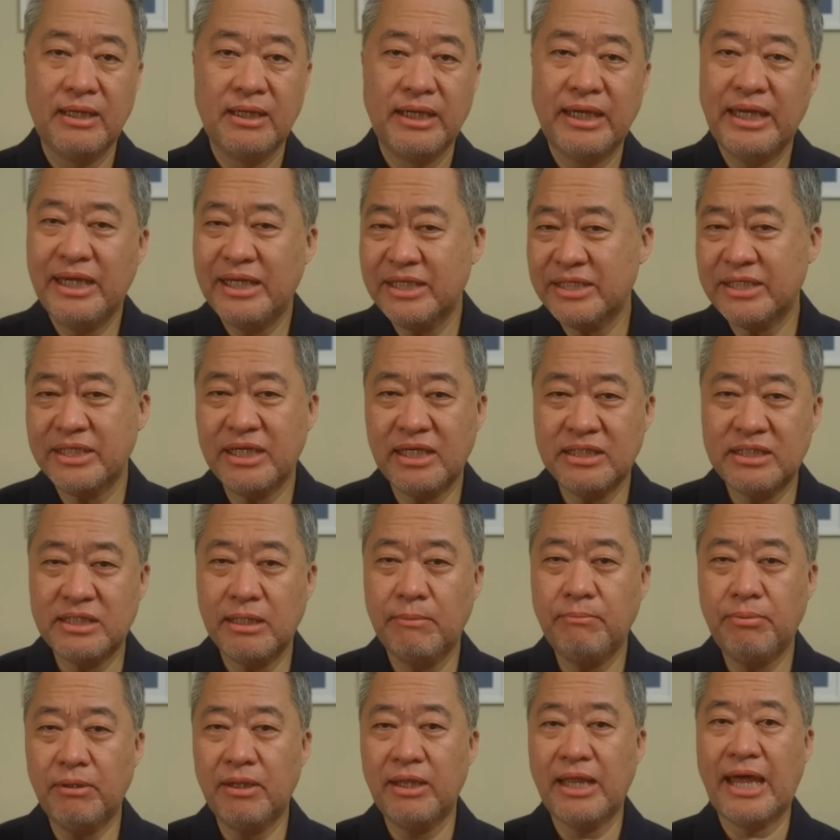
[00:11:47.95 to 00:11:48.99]
It isn't a
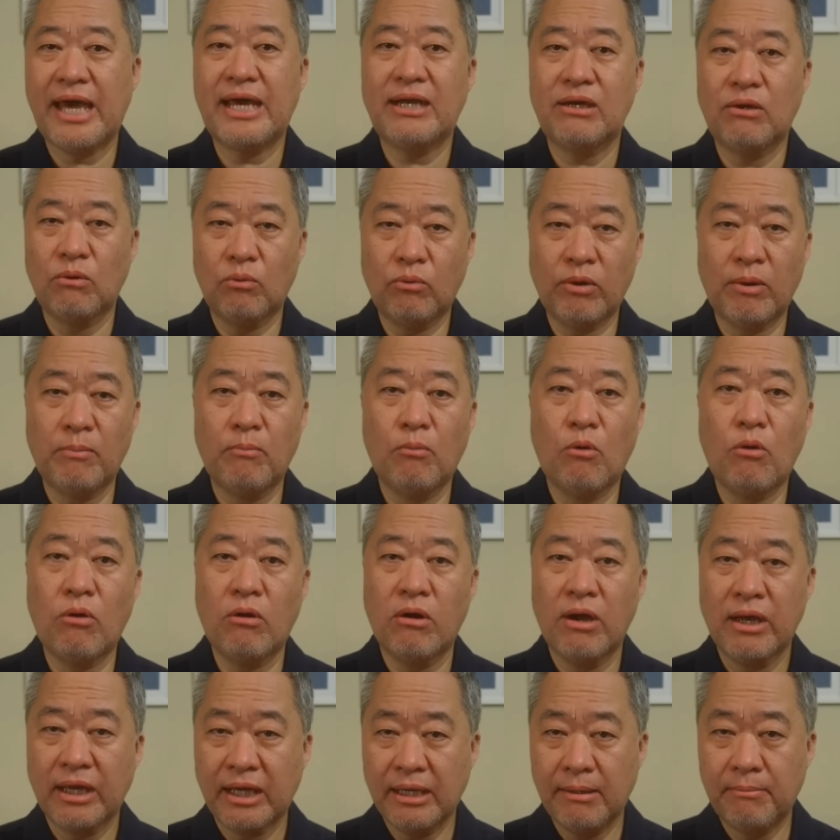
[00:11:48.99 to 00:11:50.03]
simple ladder where
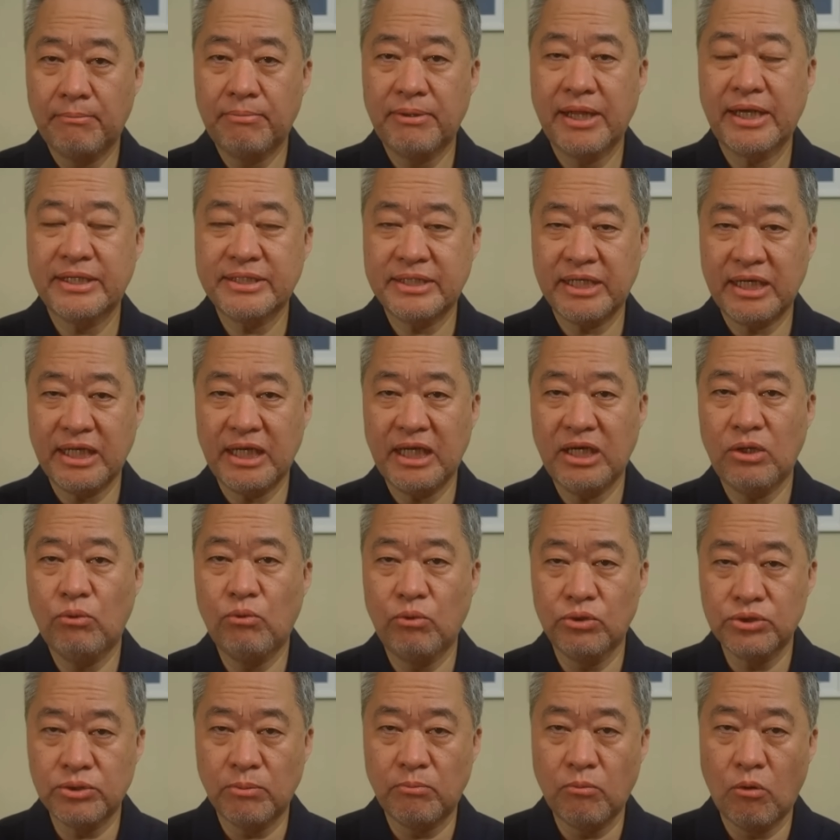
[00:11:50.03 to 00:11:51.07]
more complexity
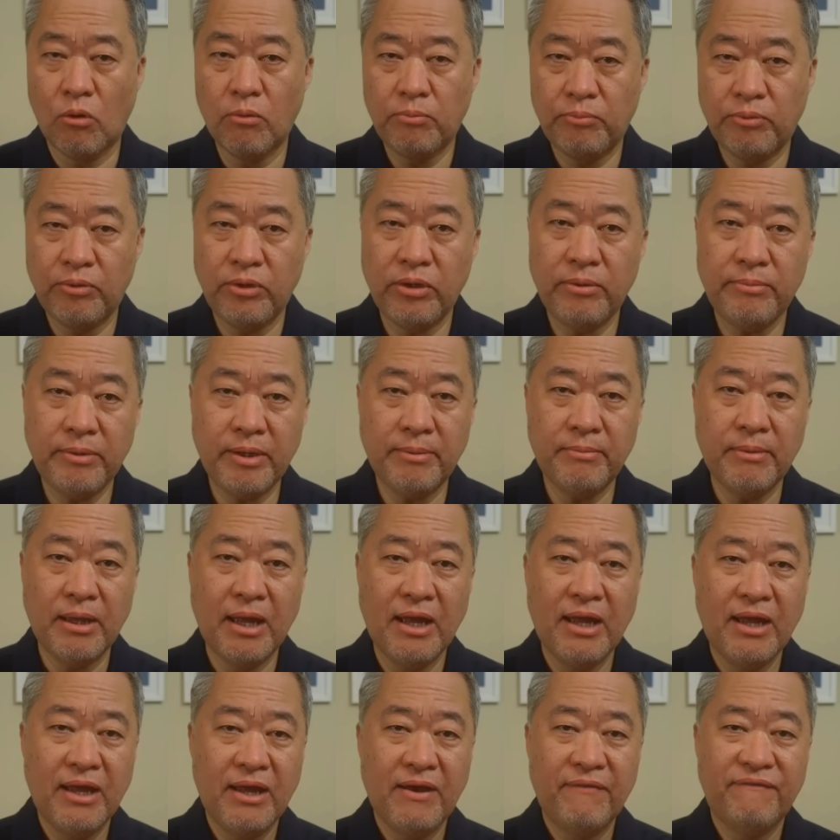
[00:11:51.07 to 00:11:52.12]
equals more premium.
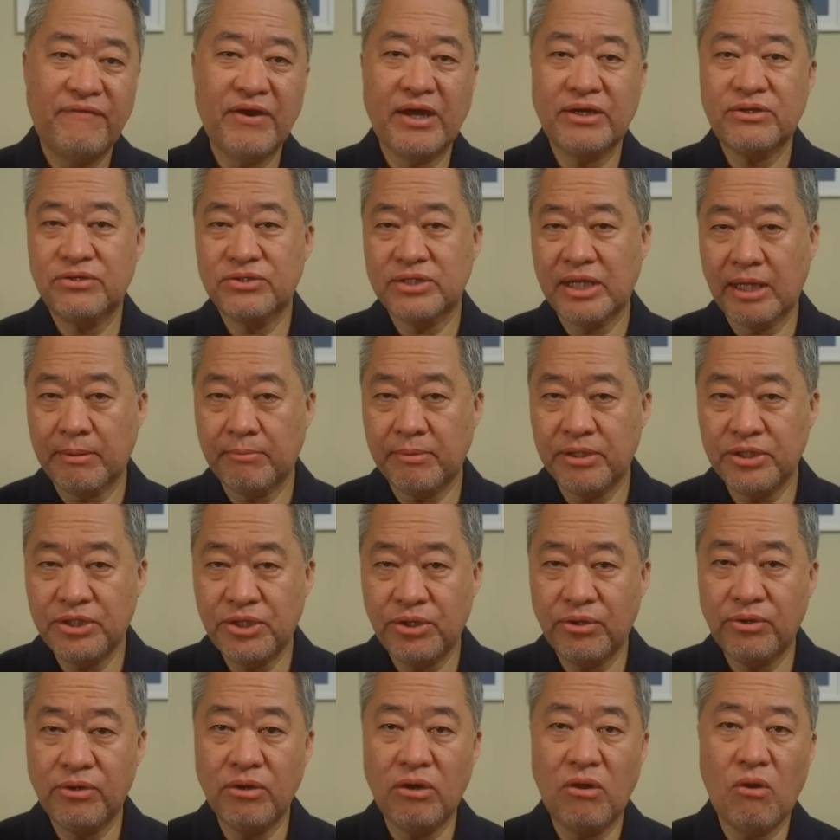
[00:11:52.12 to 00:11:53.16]
Factors like
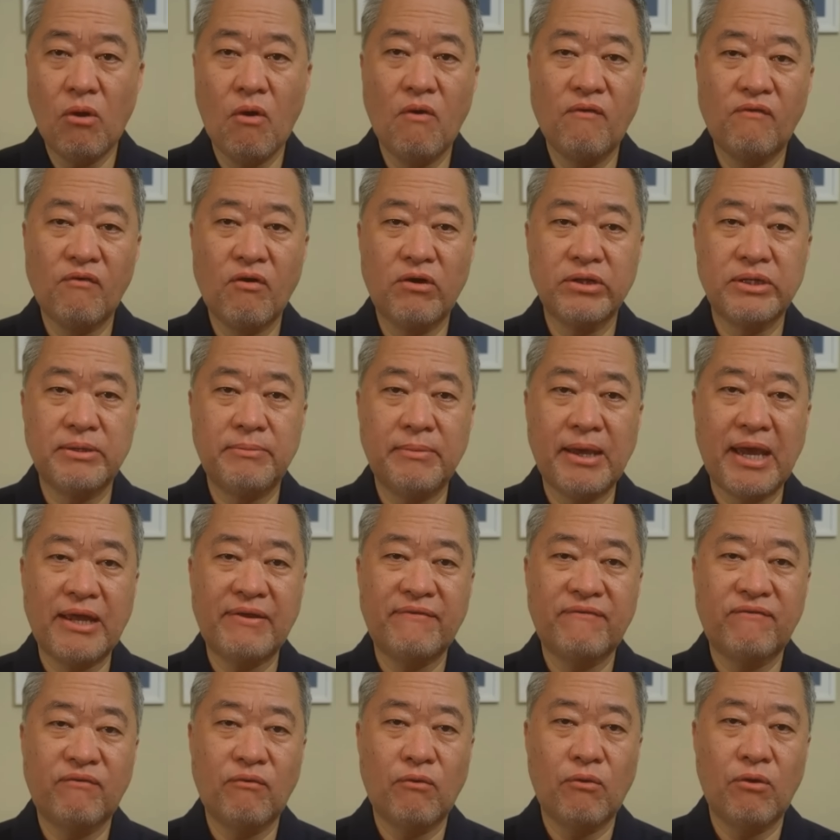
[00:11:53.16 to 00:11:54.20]
material overall
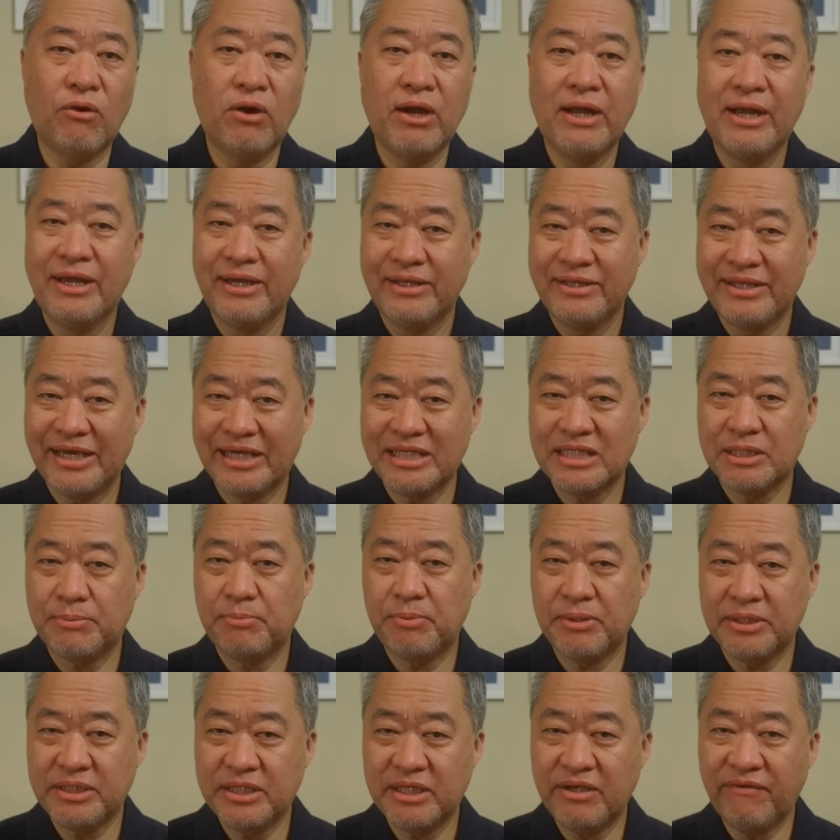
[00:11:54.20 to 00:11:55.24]
demand for that
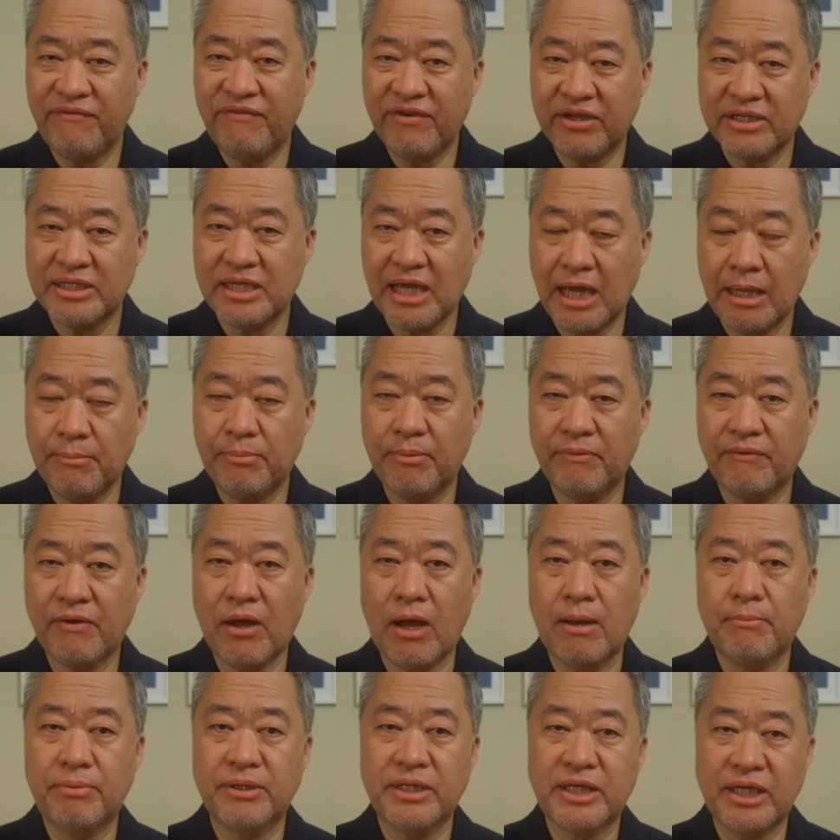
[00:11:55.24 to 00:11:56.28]
specific type of
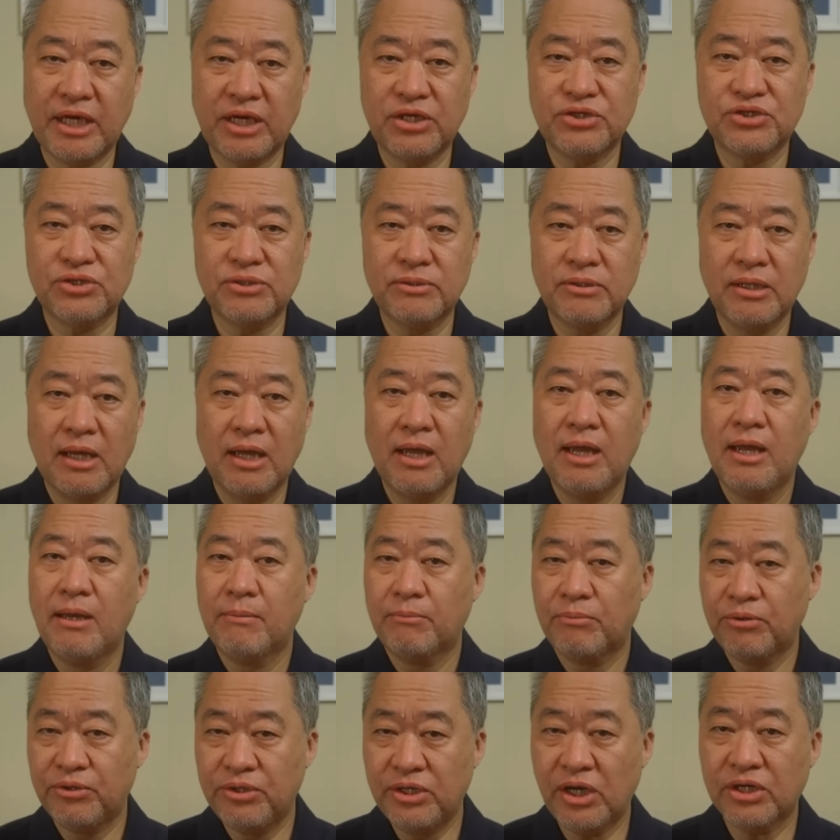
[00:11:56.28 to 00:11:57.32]
complication,
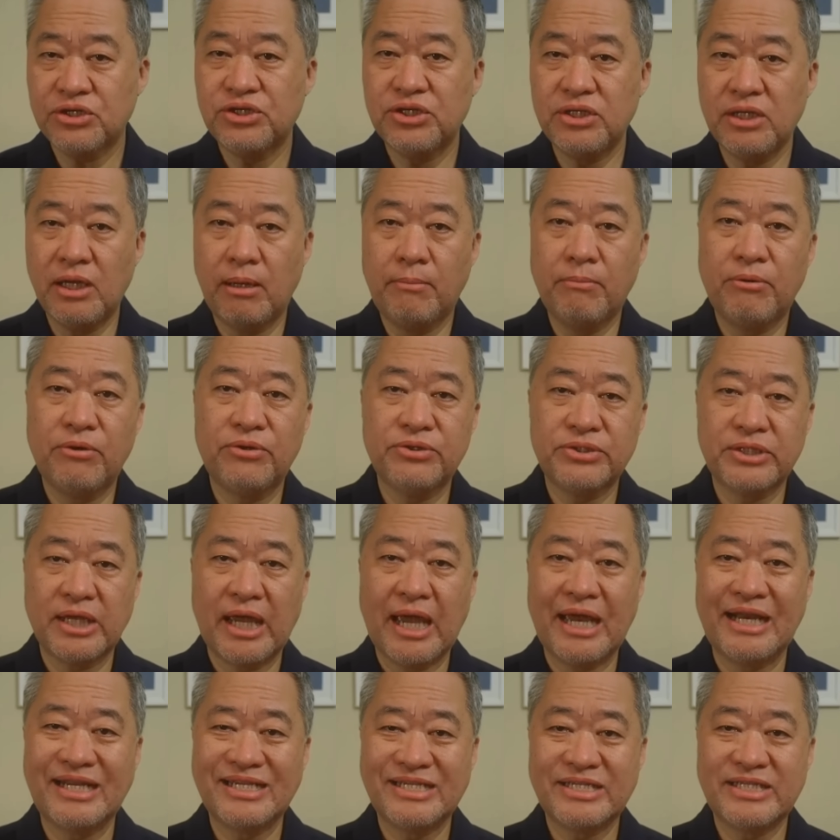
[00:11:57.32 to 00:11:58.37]
production numbers,
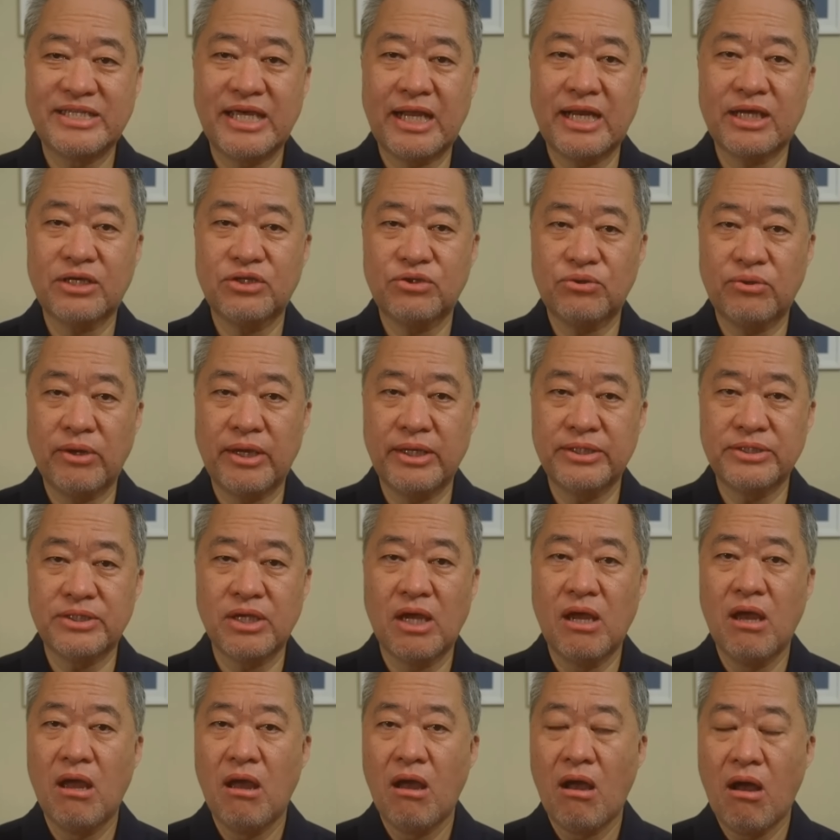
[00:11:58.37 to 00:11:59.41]
and aesthetic trends
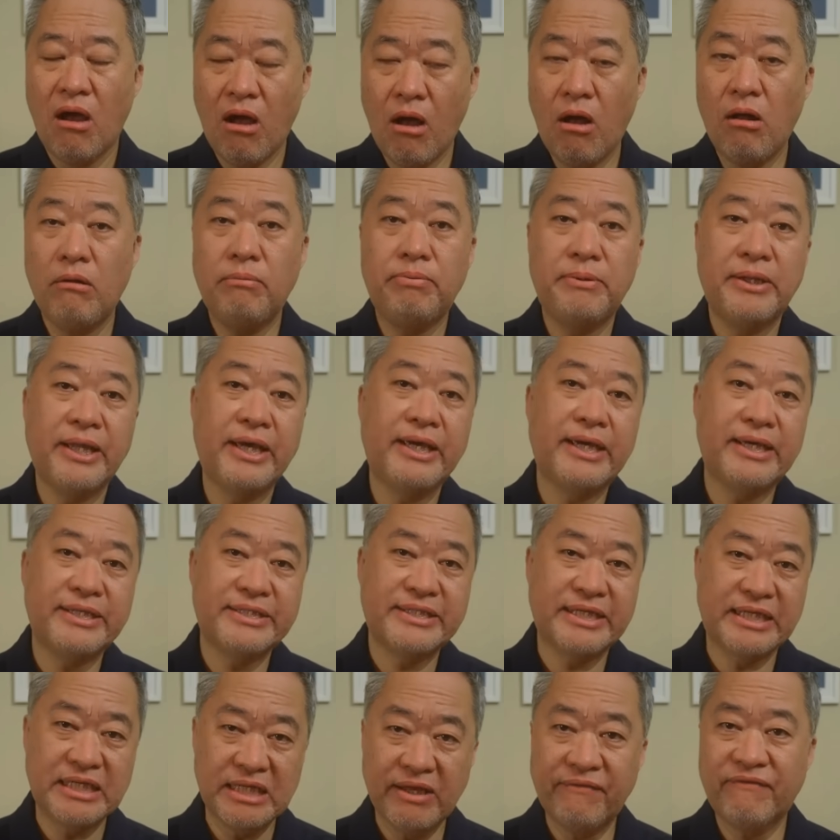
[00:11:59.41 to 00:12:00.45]
all play a
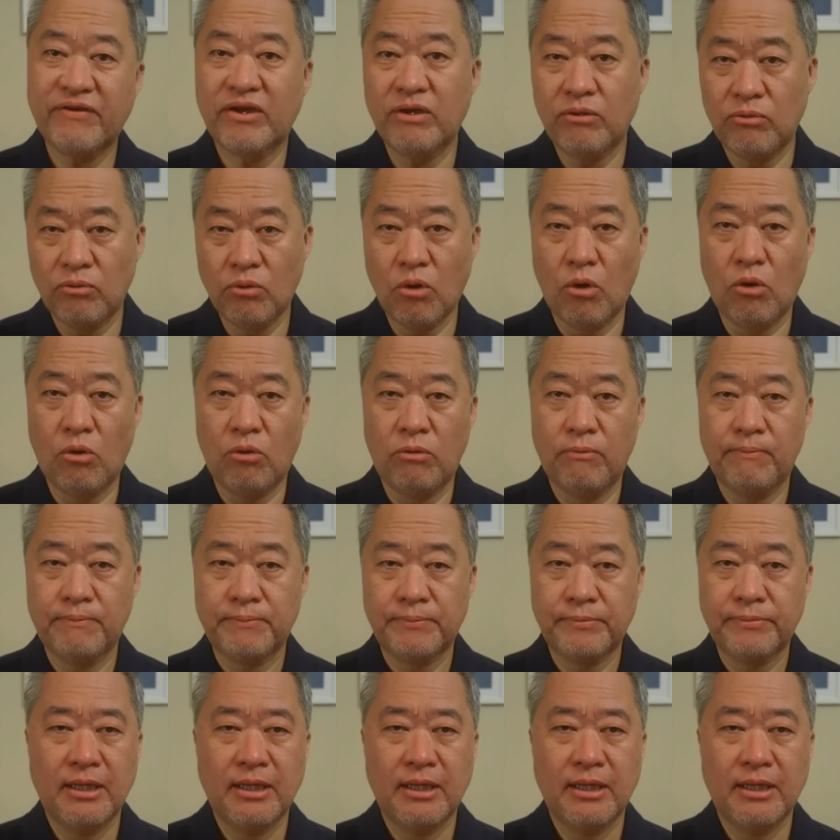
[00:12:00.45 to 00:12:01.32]
significant role.